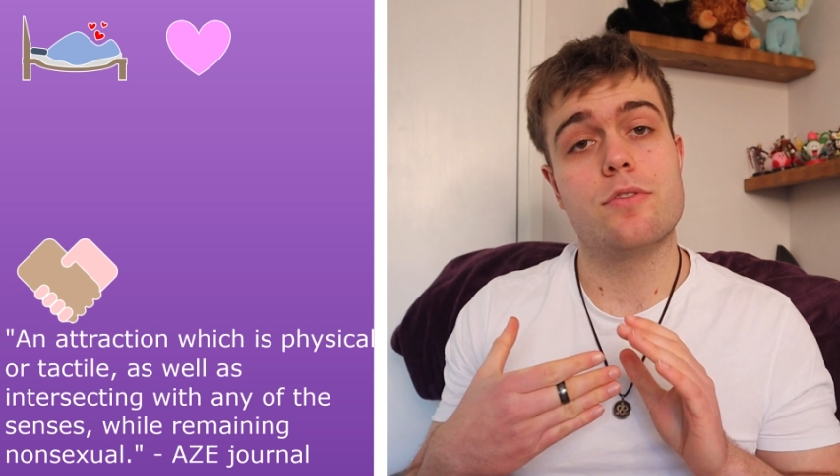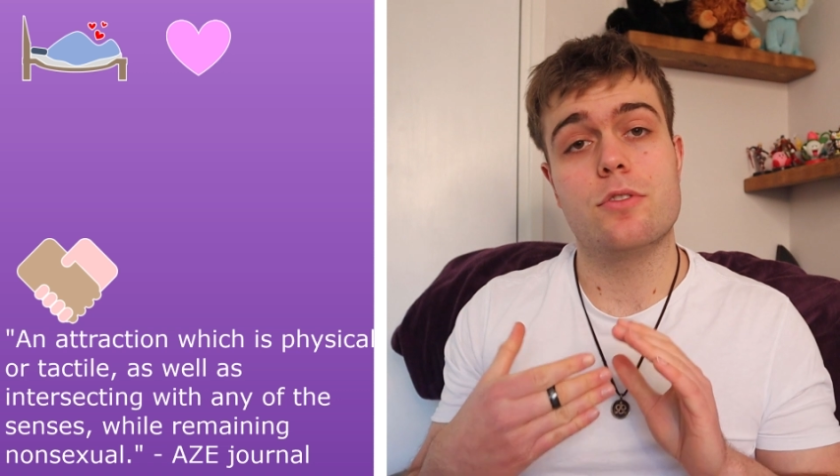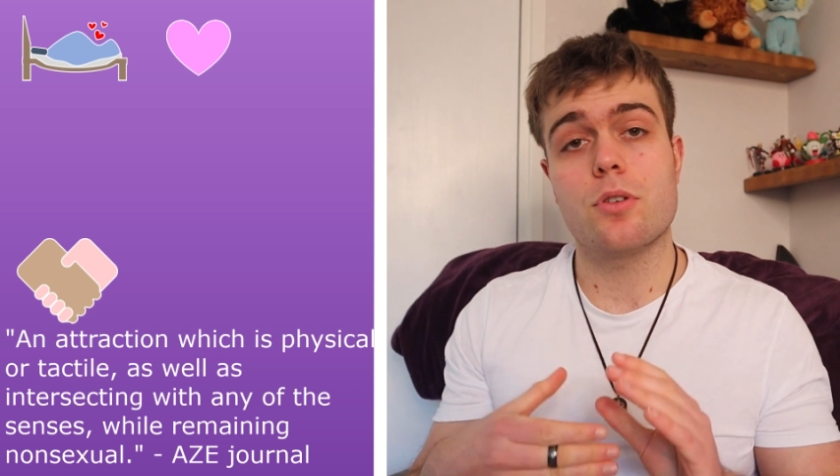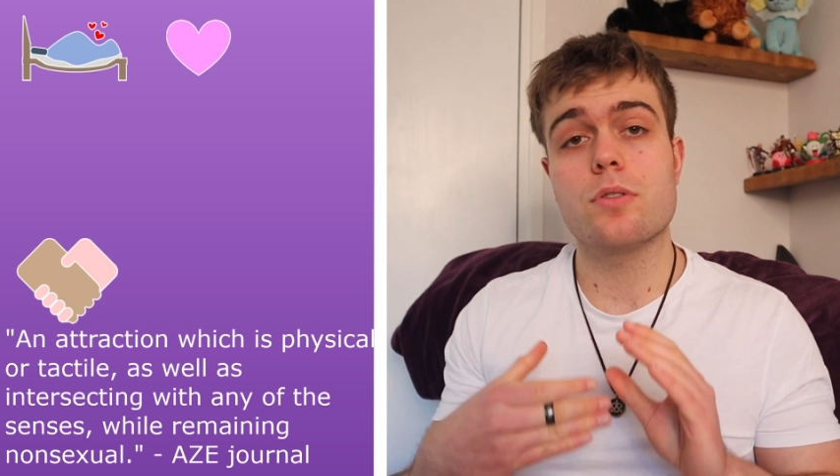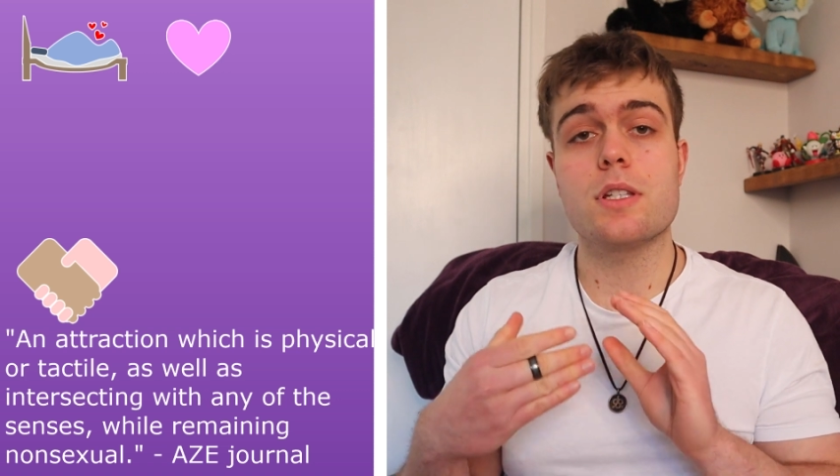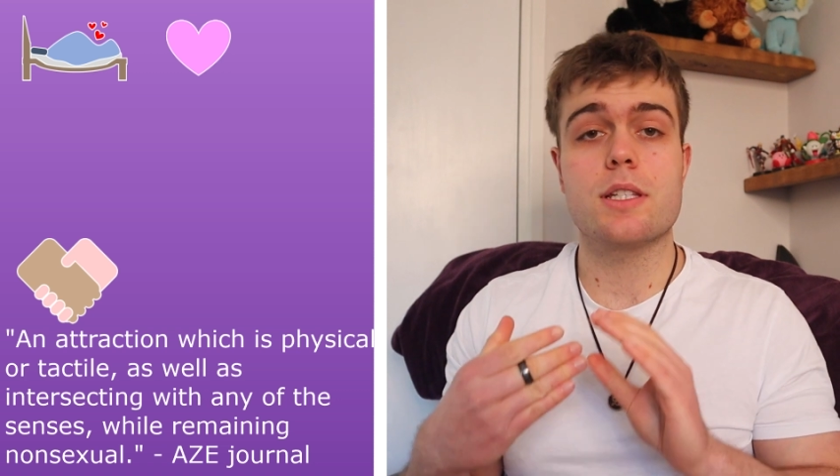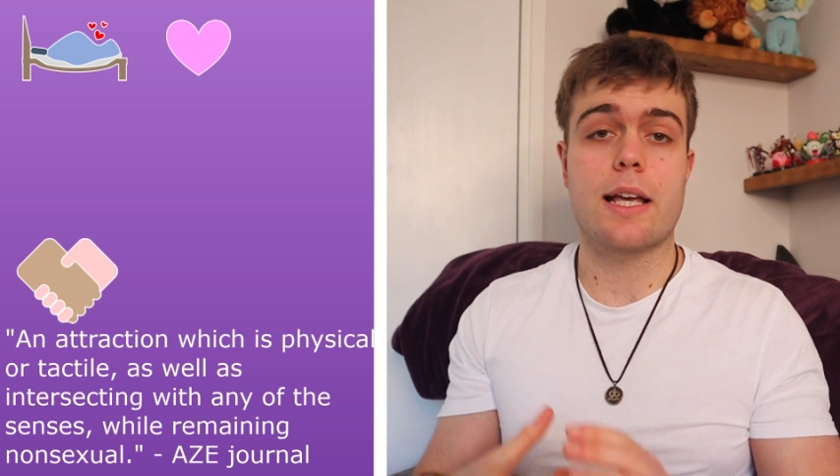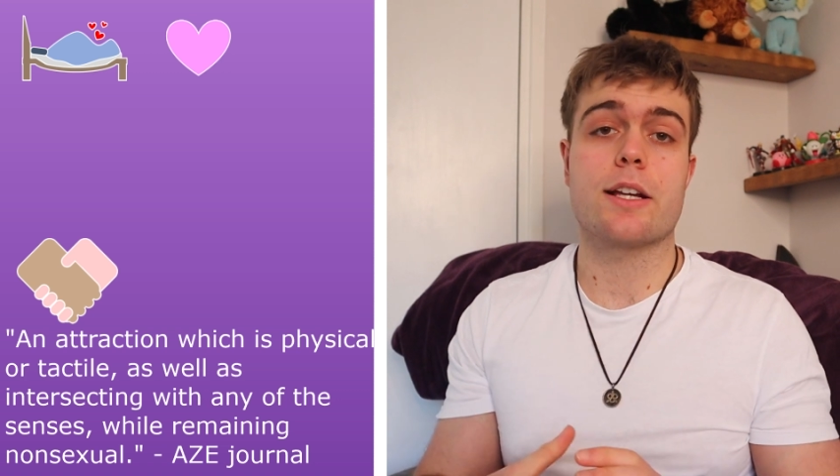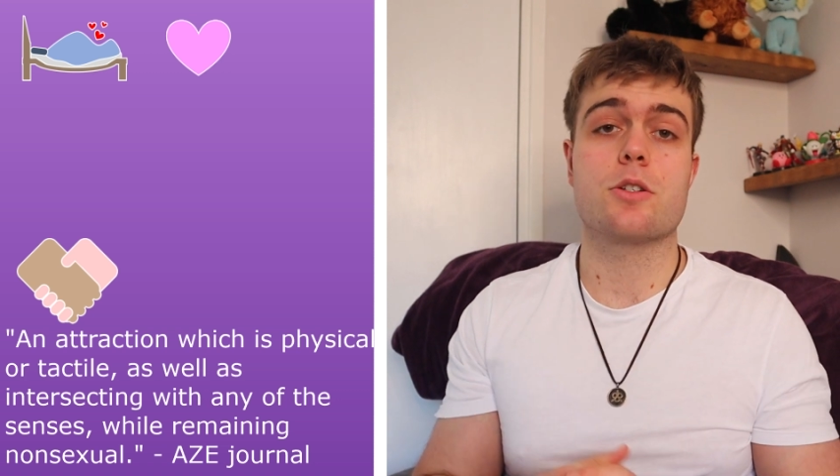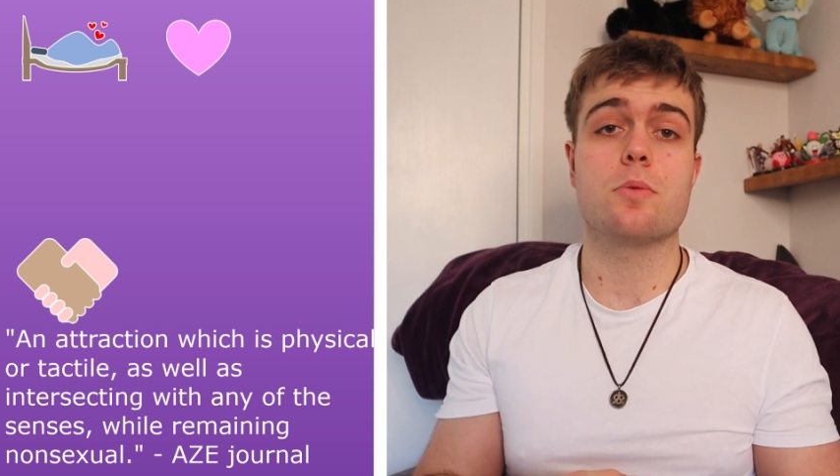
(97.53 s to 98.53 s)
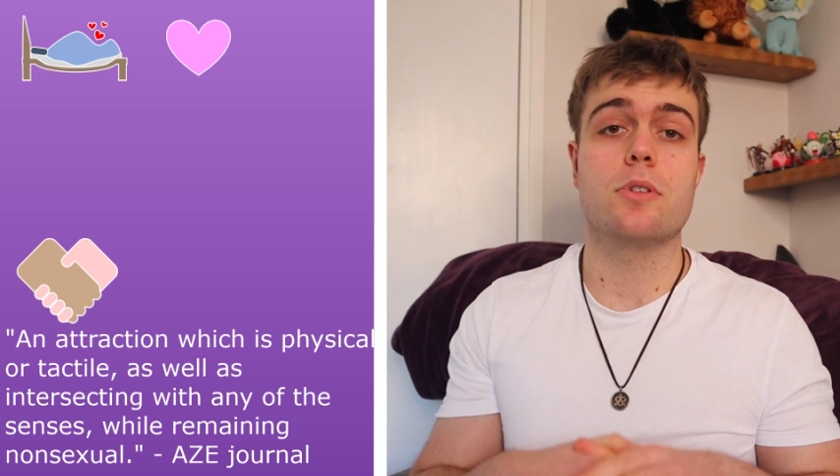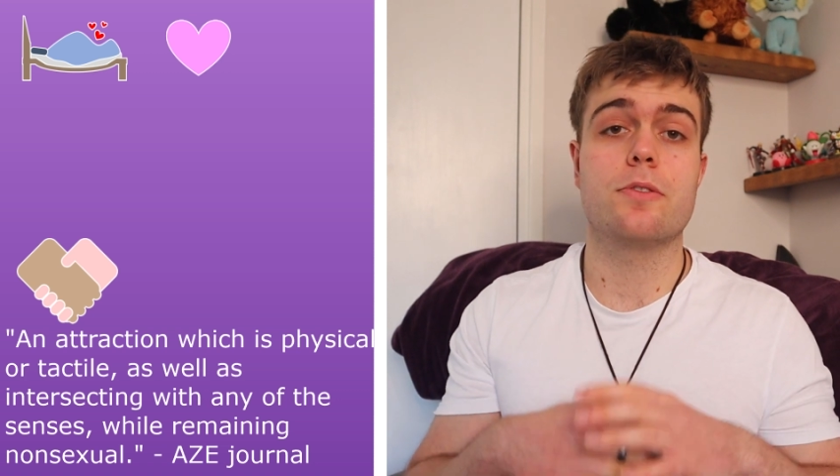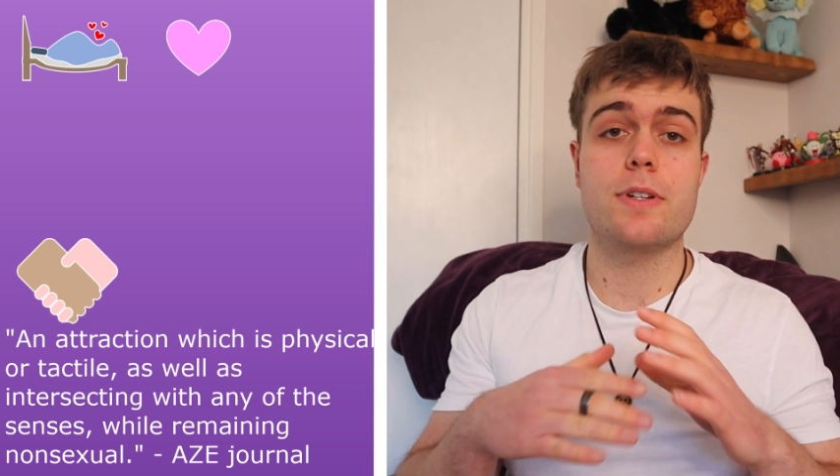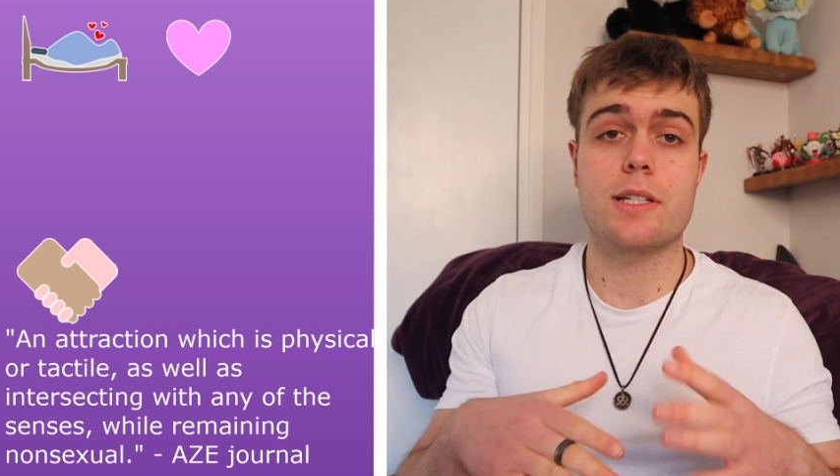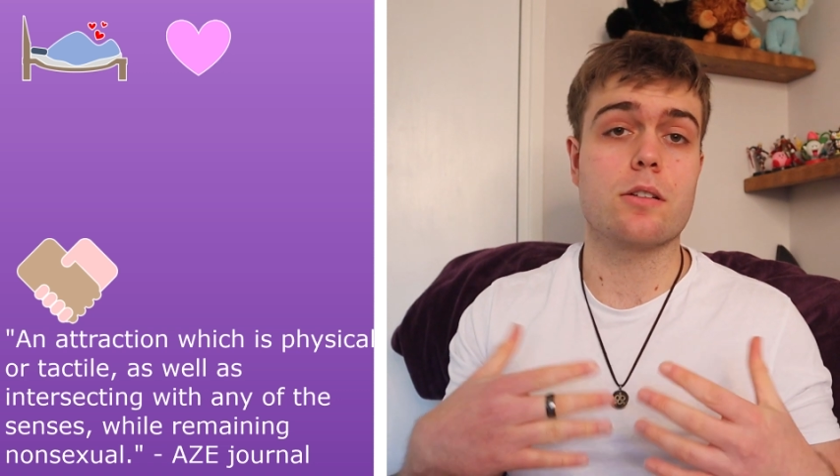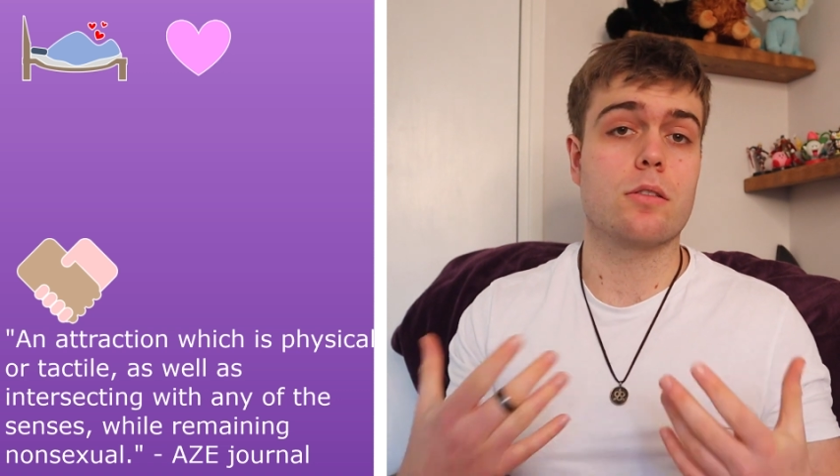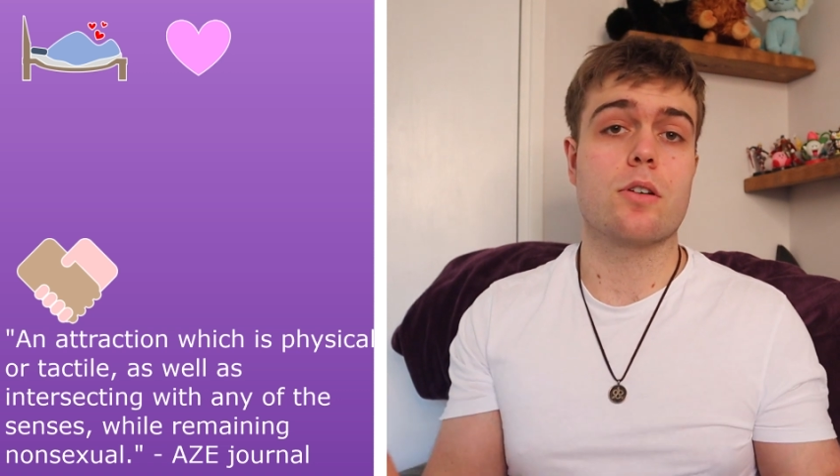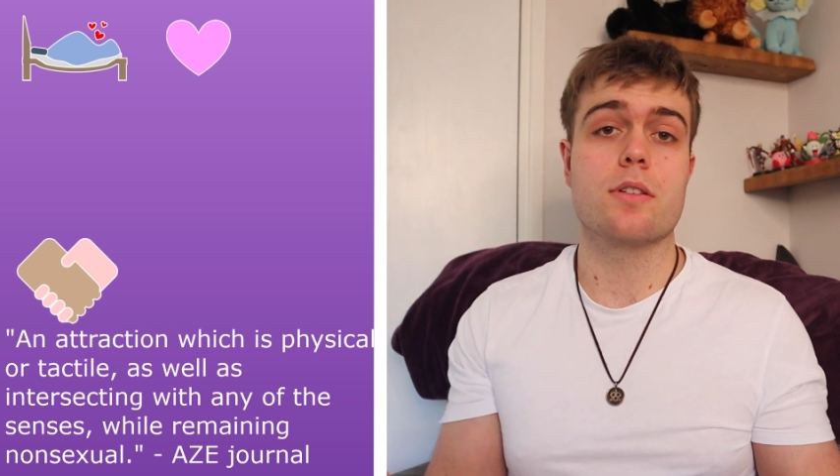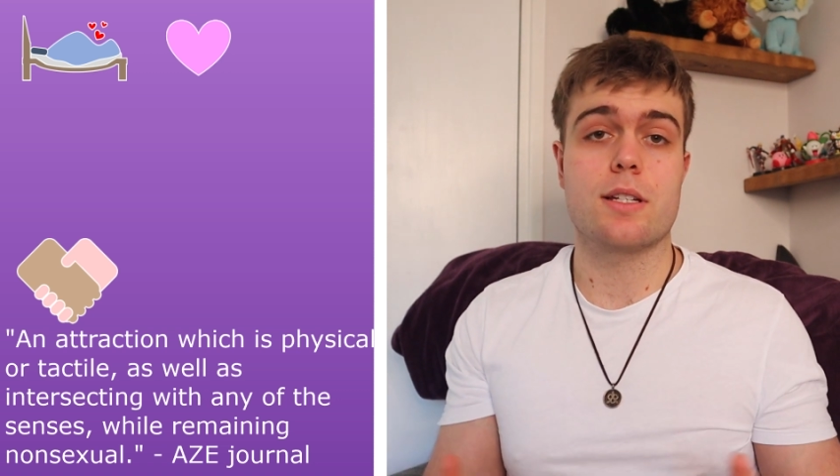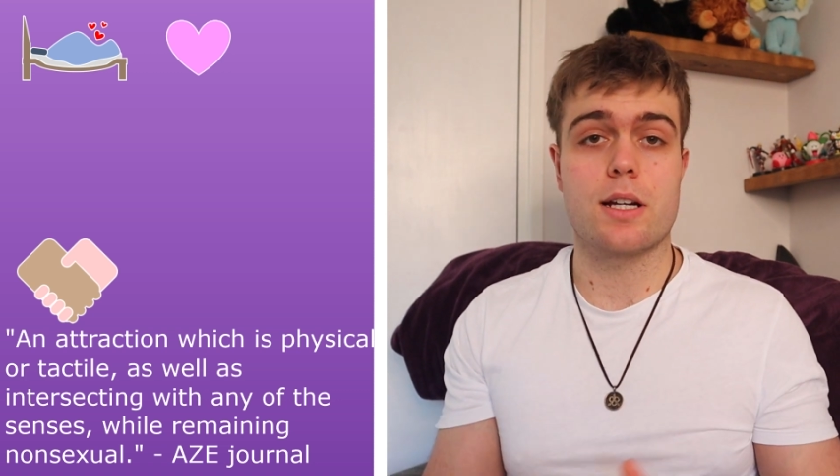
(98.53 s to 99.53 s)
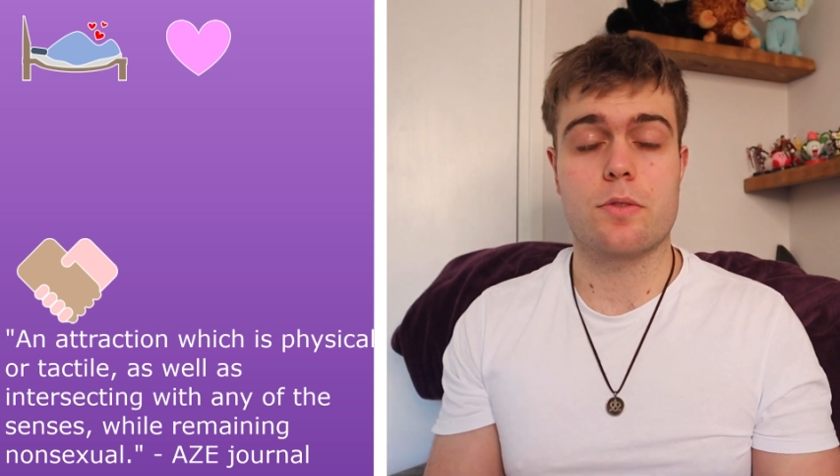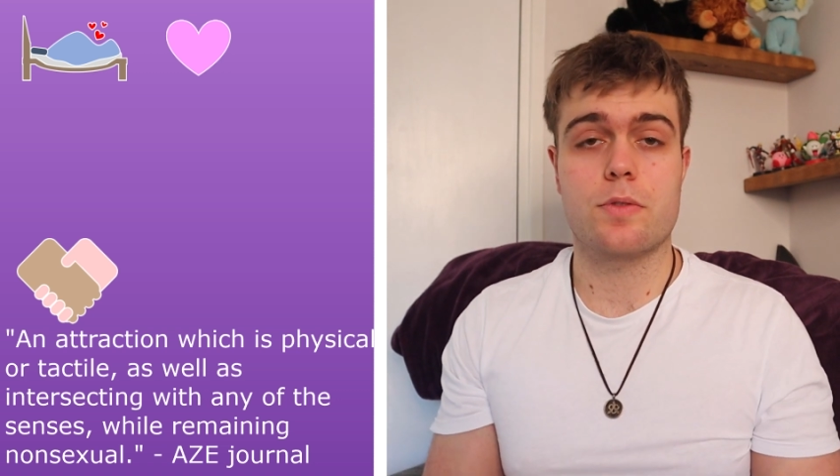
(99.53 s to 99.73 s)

non-sexual physical contact